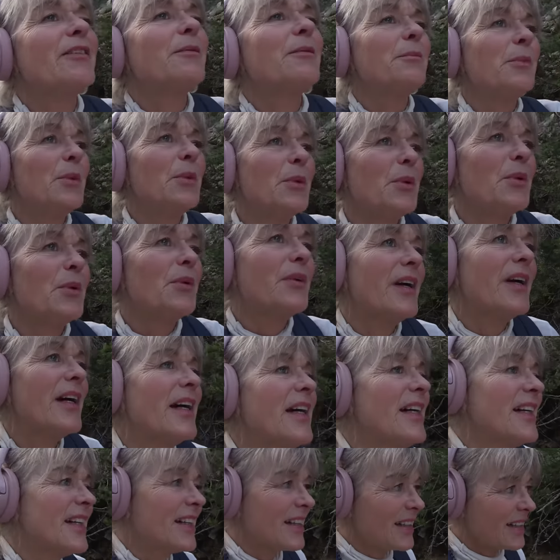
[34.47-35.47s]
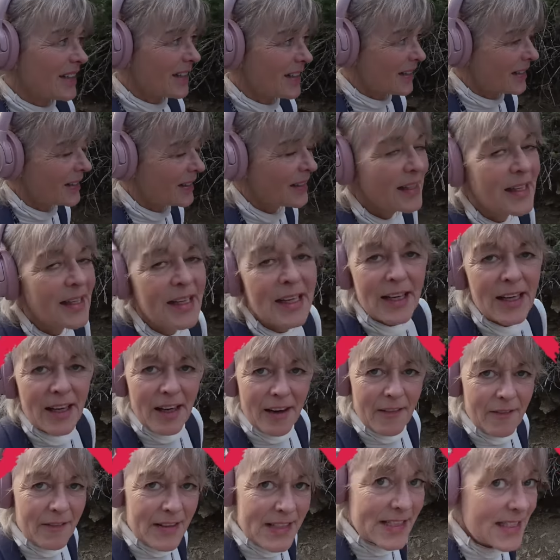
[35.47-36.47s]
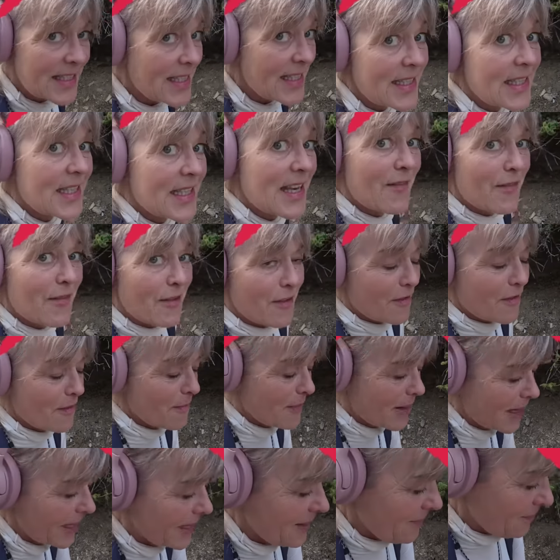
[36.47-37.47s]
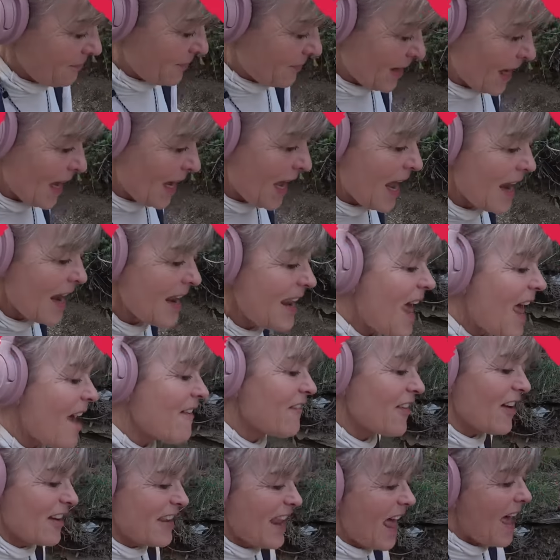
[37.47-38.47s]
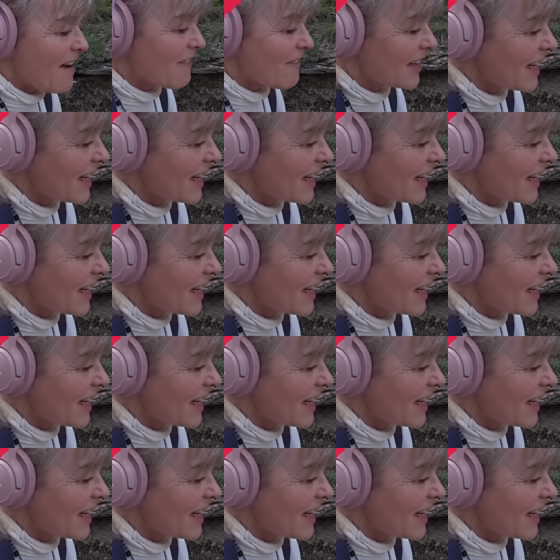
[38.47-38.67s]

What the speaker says: more convinced it's never for me. Never, never,